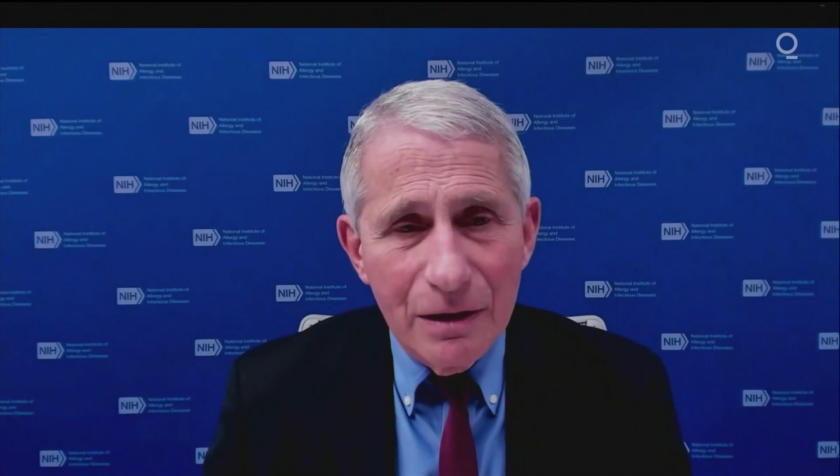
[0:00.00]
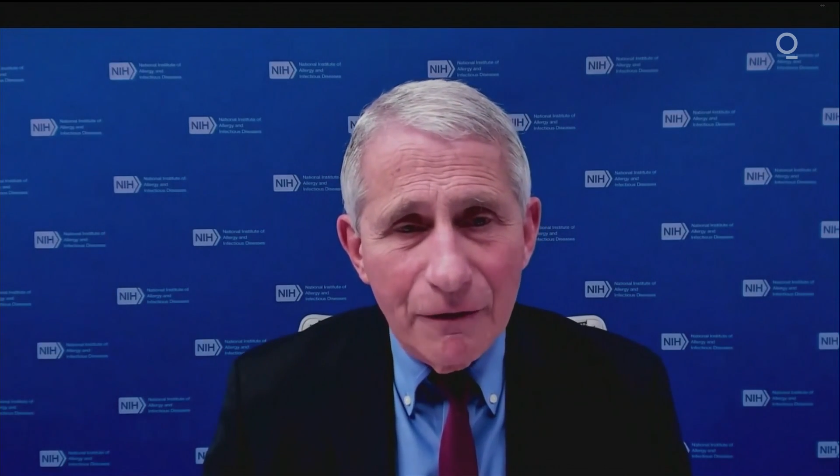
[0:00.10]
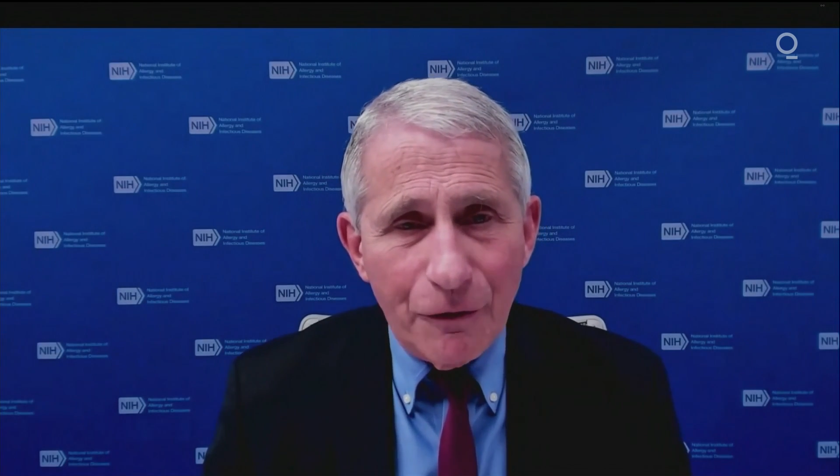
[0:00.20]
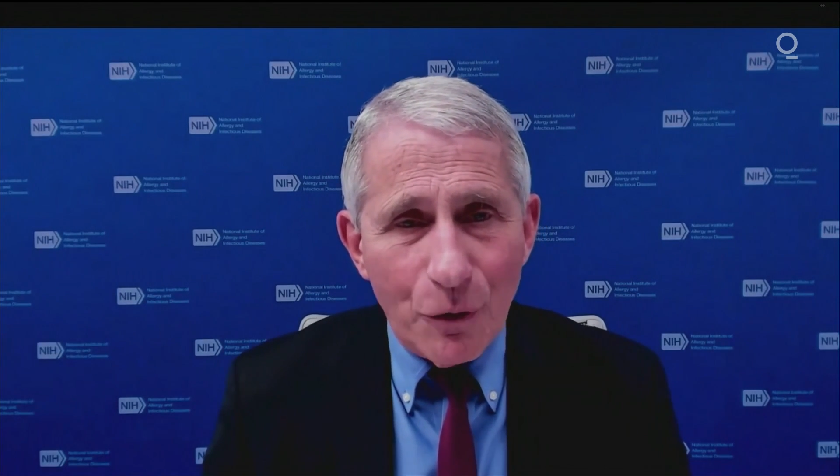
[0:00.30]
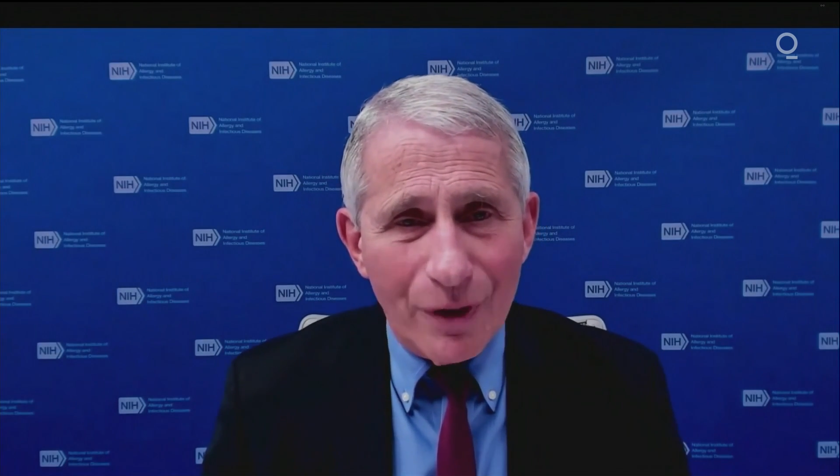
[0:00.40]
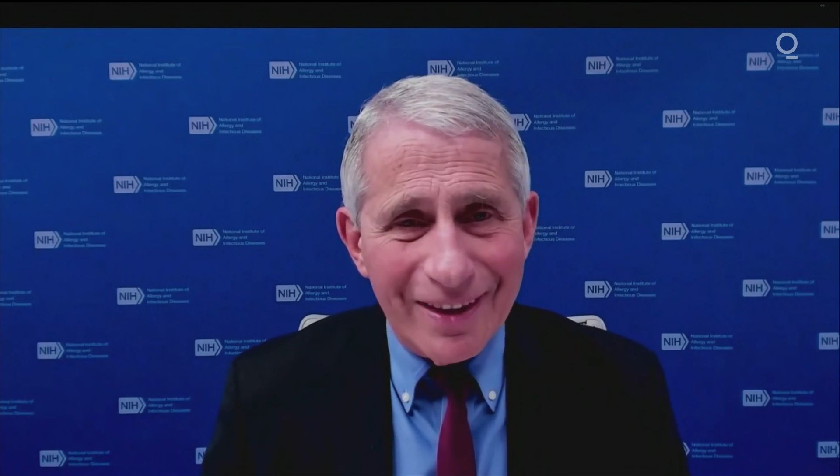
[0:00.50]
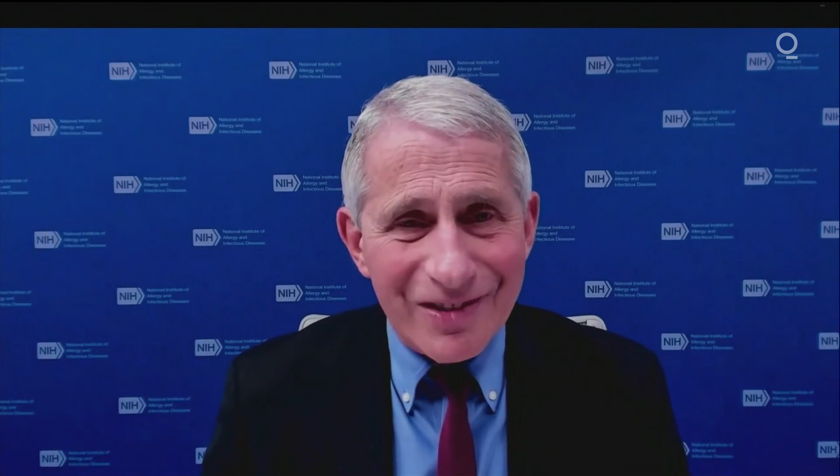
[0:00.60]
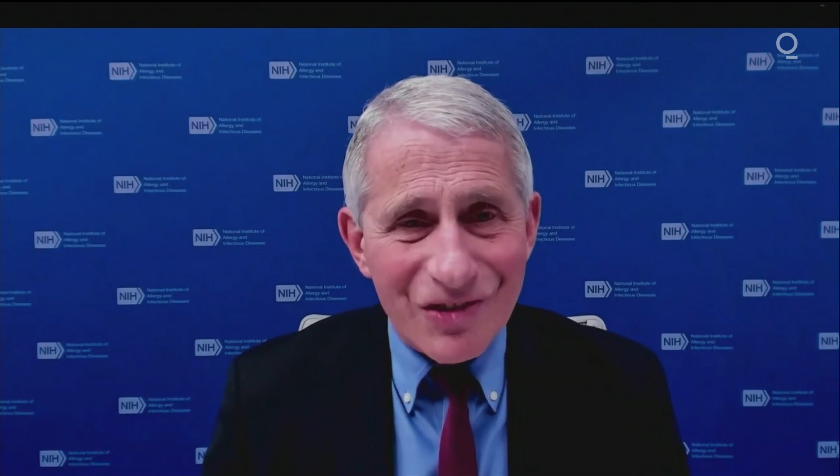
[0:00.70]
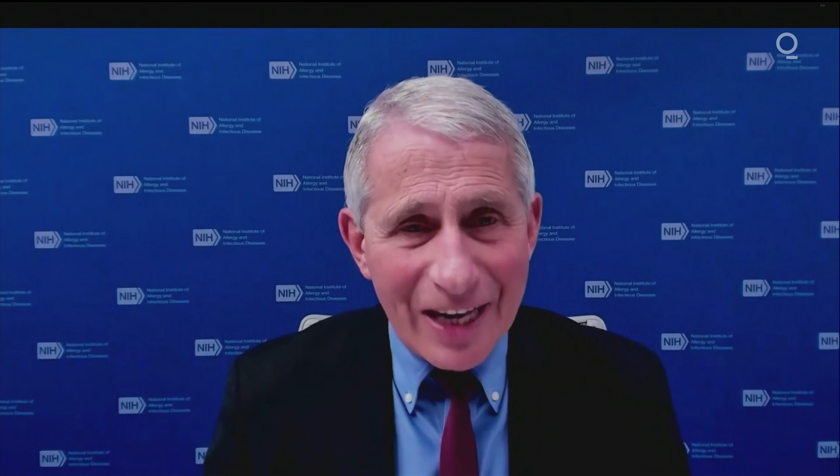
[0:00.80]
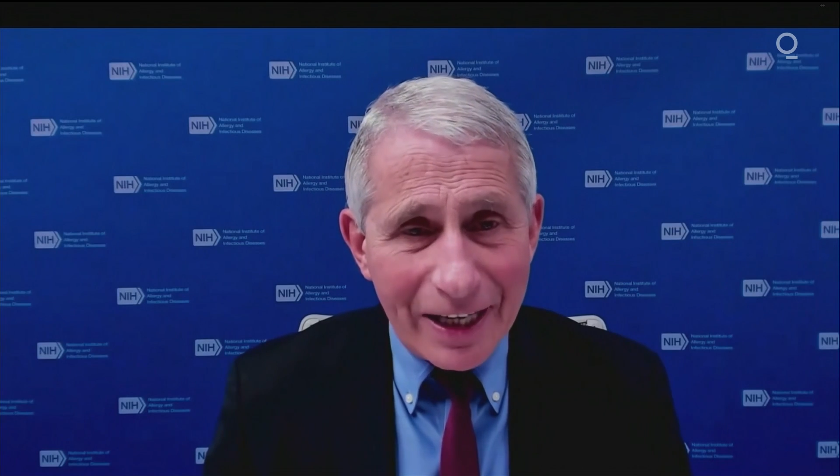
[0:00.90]
for the
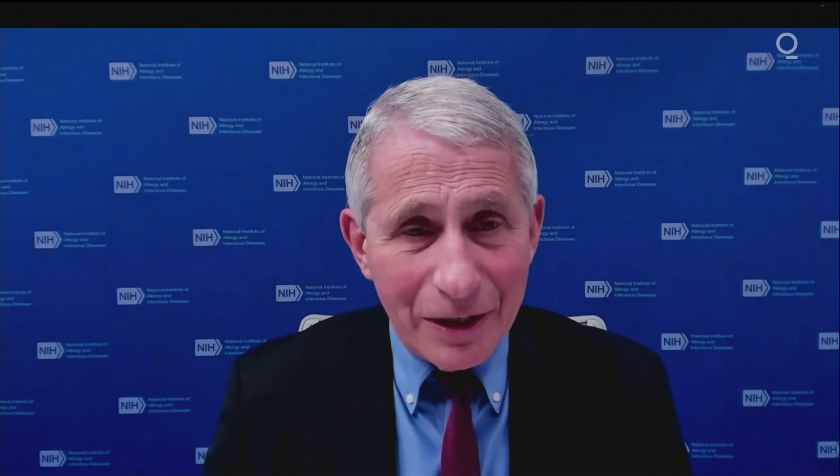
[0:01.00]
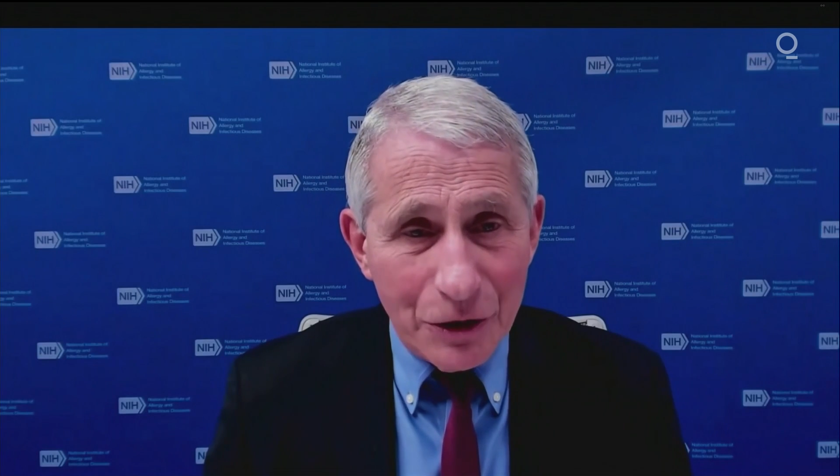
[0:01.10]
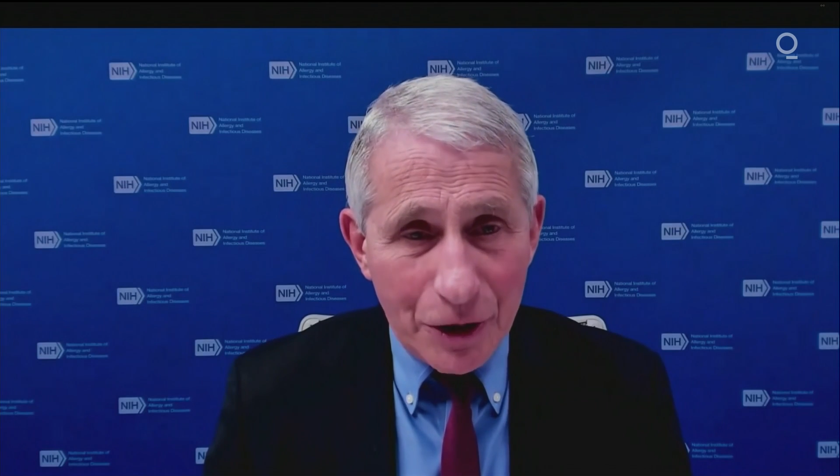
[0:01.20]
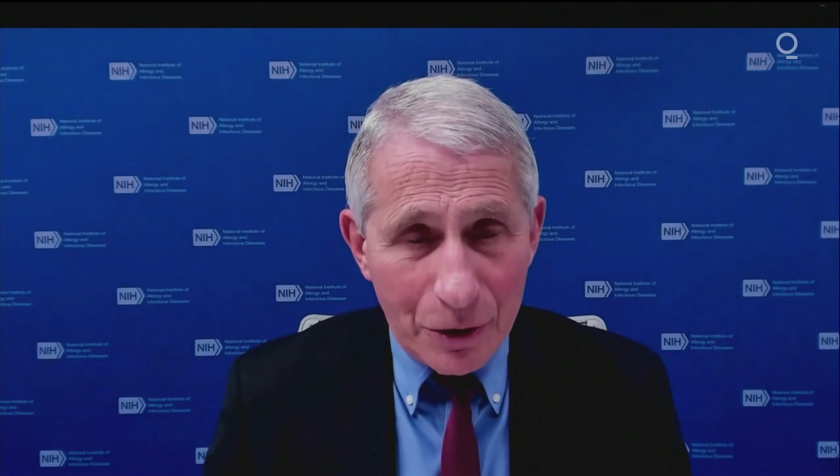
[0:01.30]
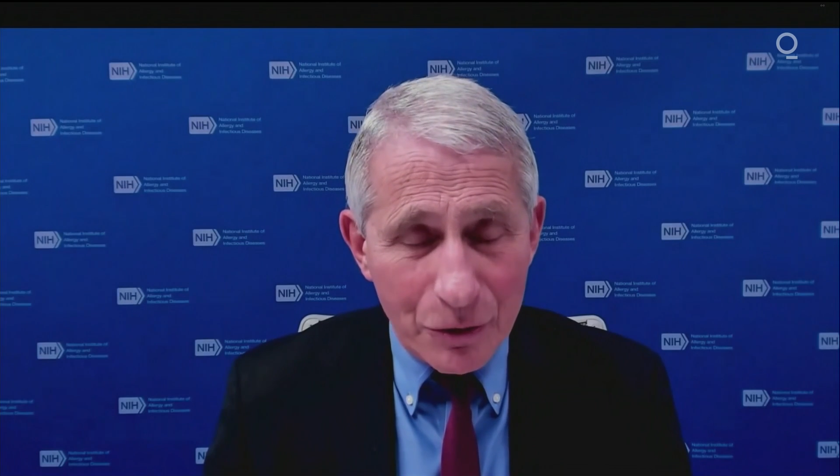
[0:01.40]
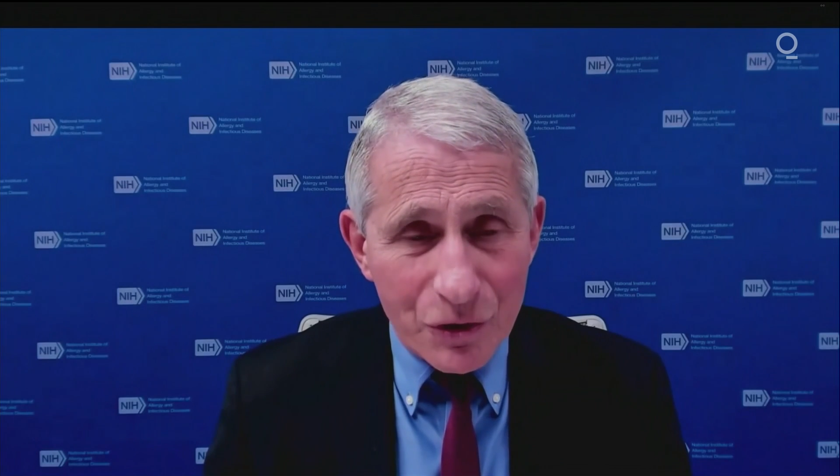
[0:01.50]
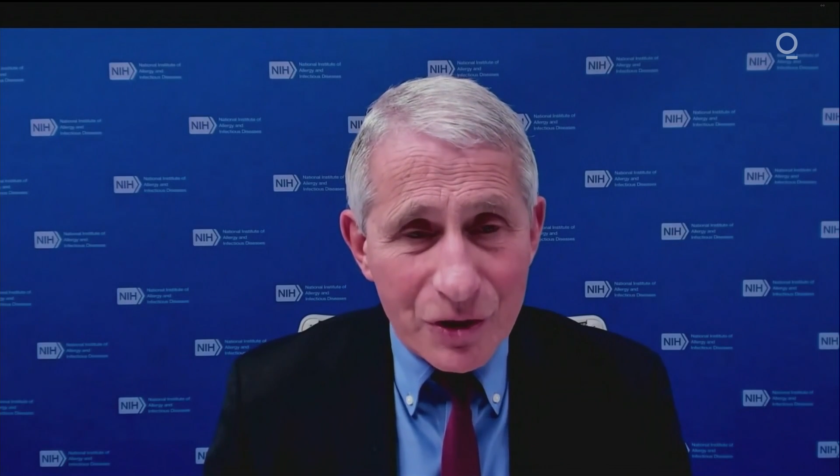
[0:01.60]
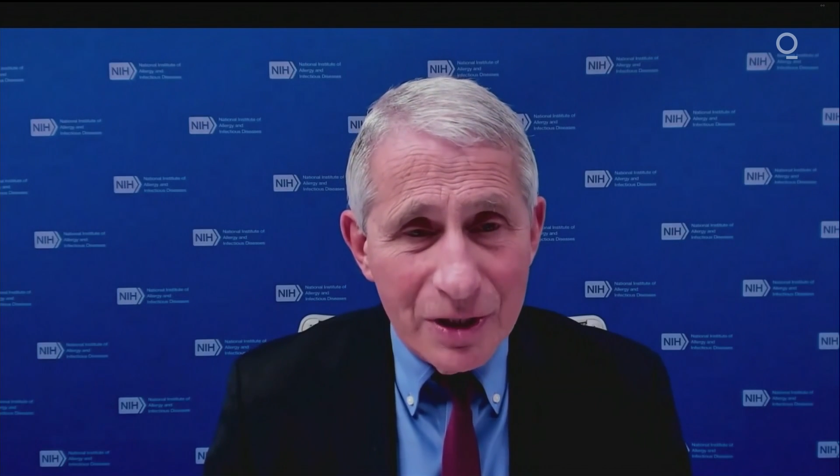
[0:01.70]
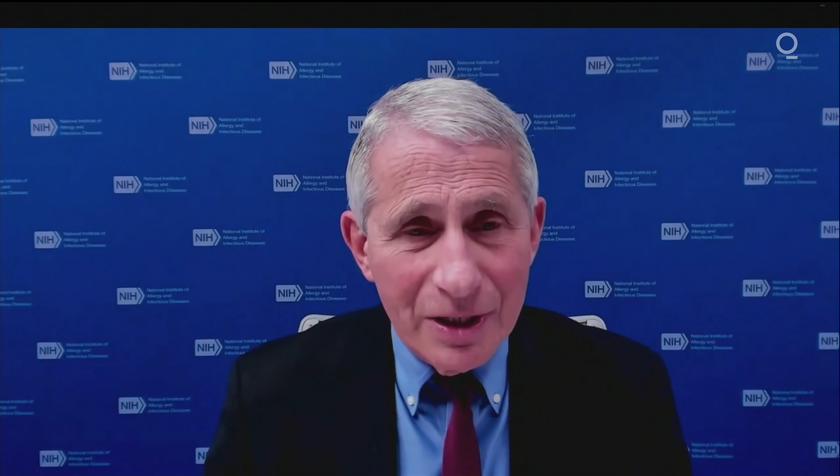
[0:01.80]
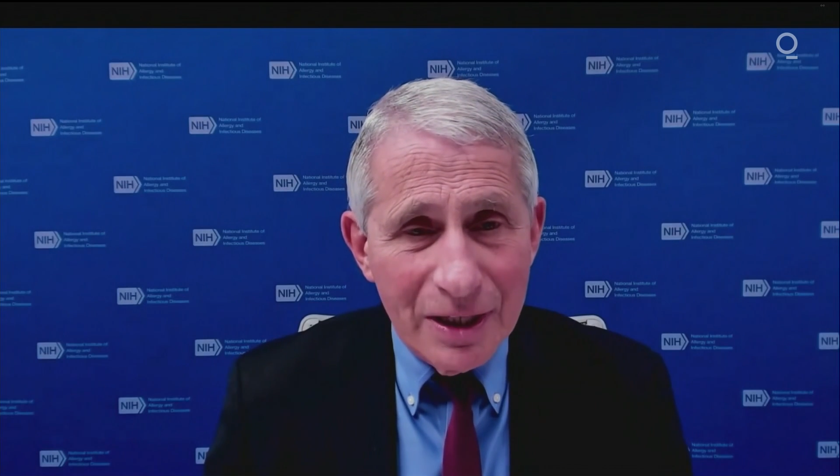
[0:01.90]
second dose.